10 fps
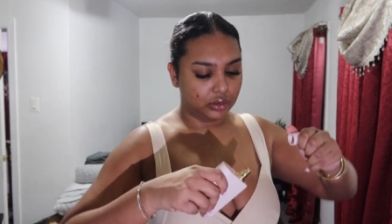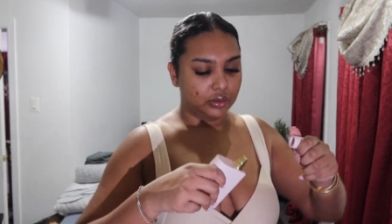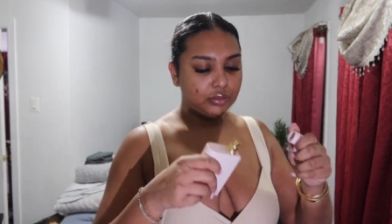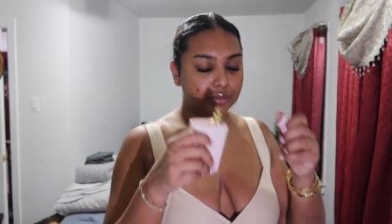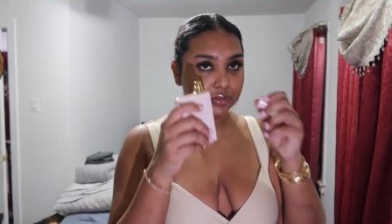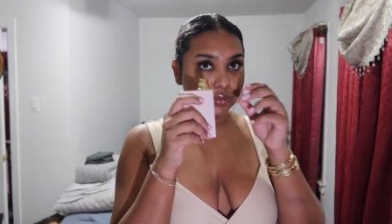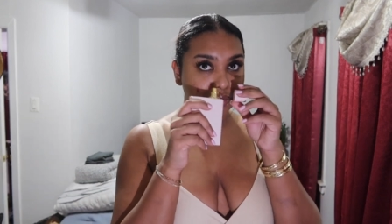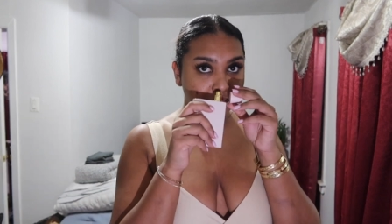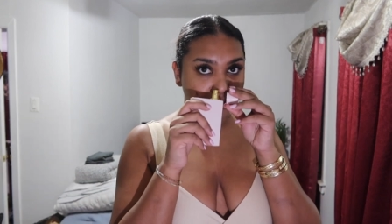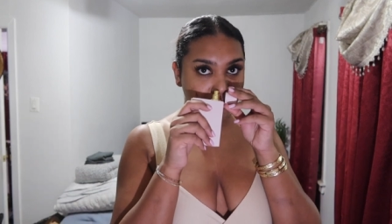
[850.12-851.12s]
Hmm.
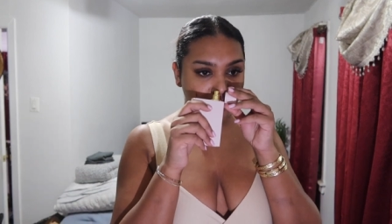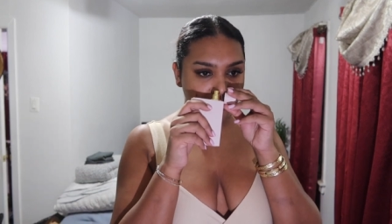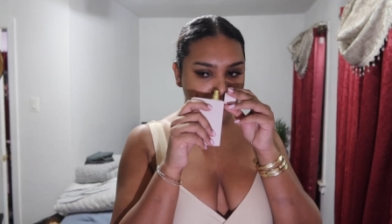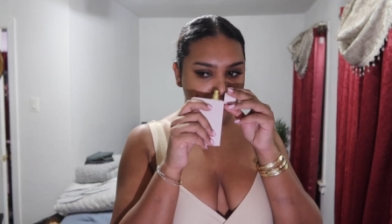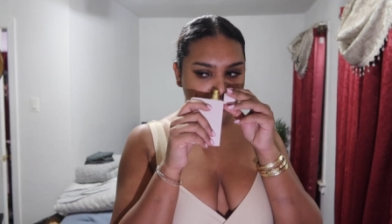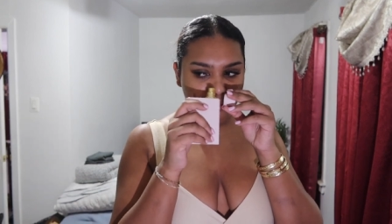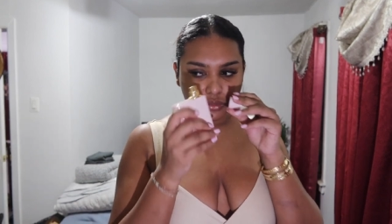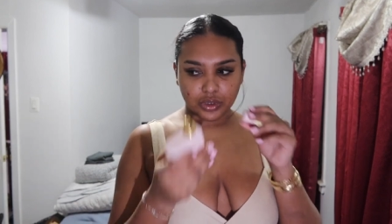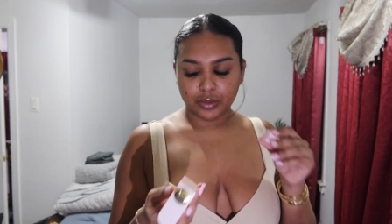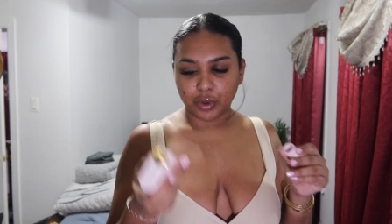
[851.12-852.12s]

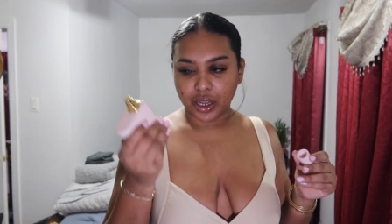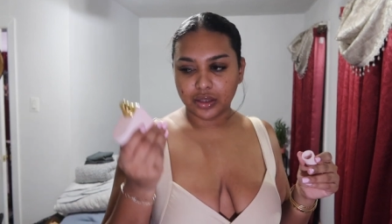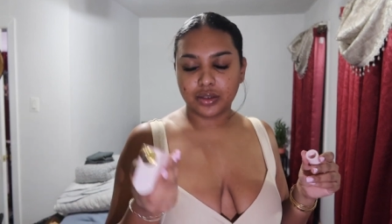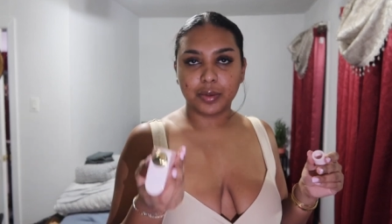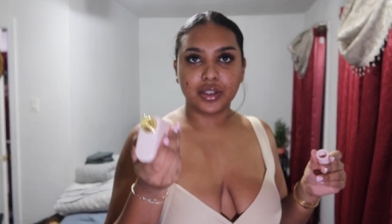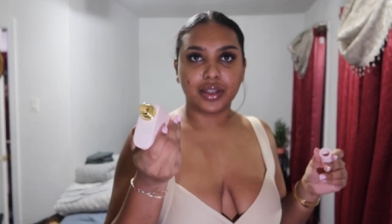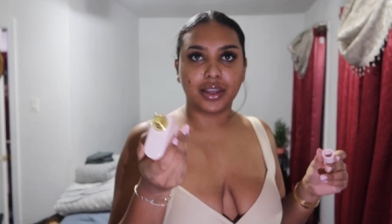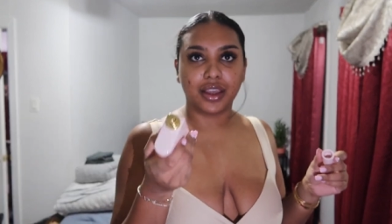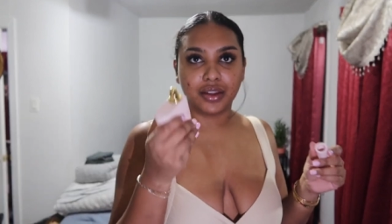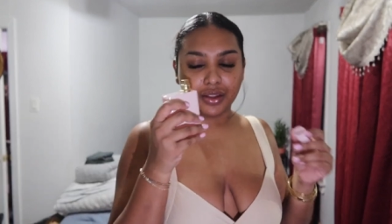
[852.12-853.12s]
This bottle smells
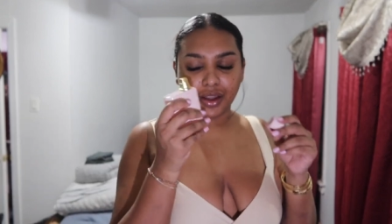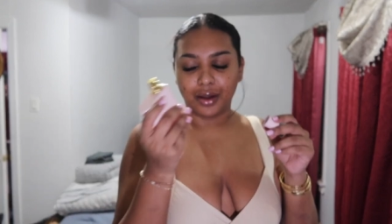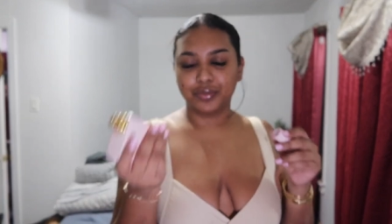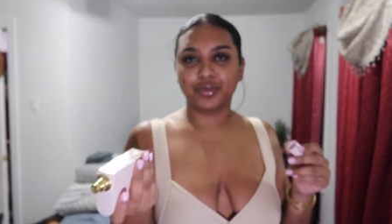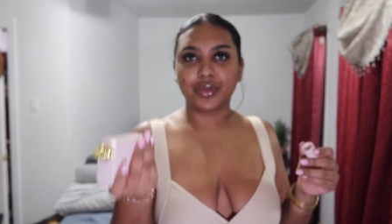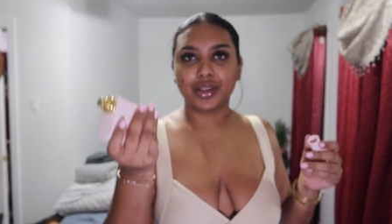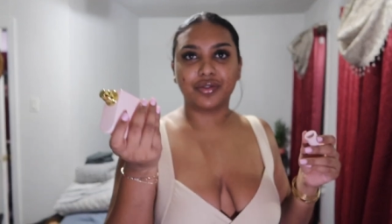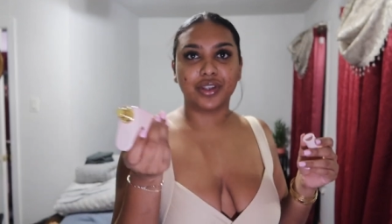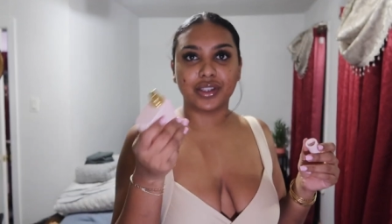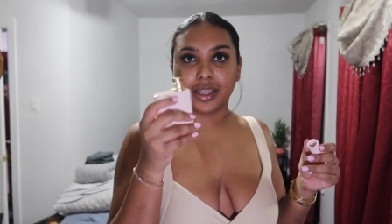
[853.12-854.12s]
like, um,
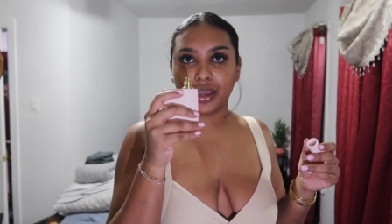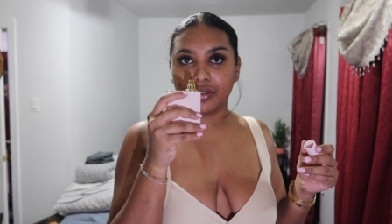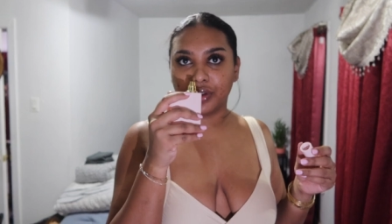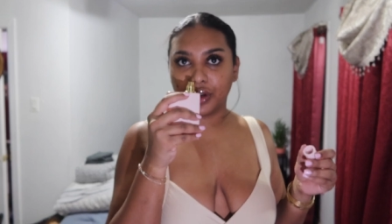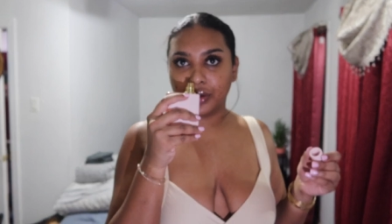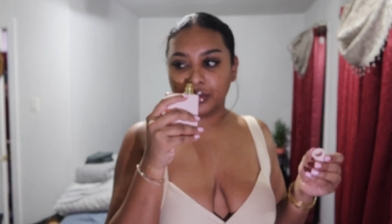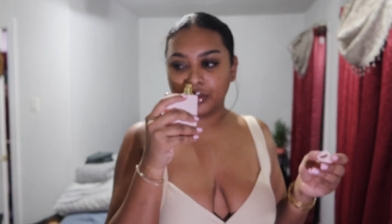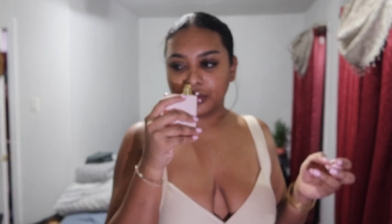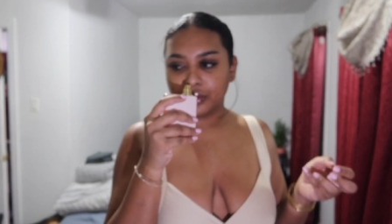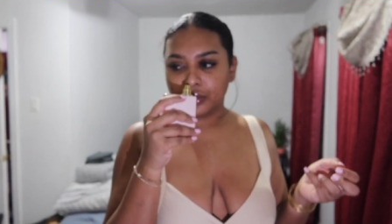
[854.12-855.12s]
feels like heavier.
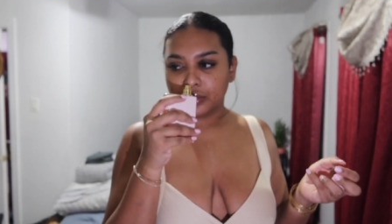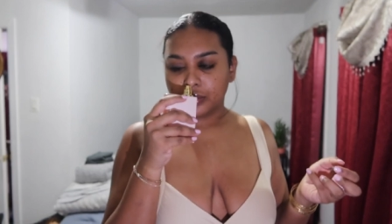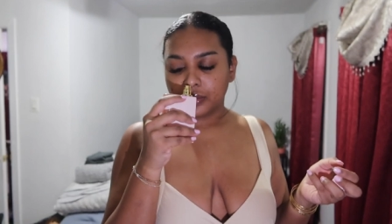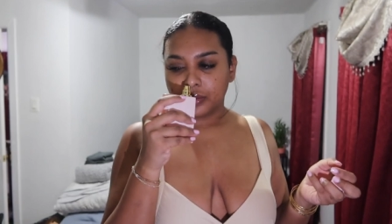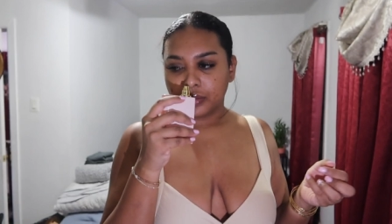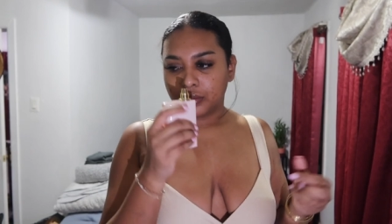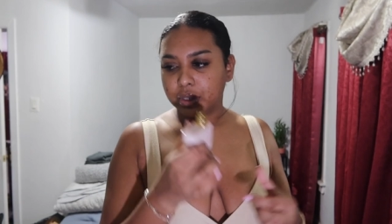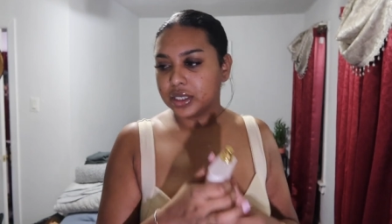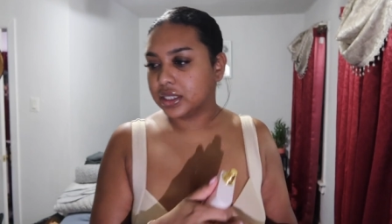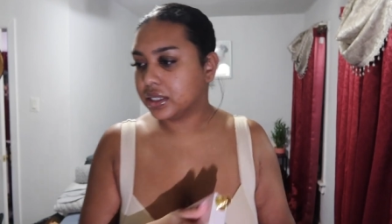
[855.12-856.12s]

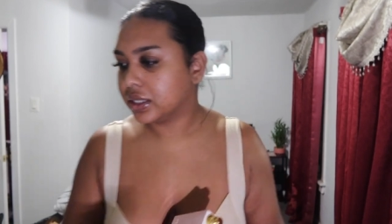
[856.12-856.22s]
But it's the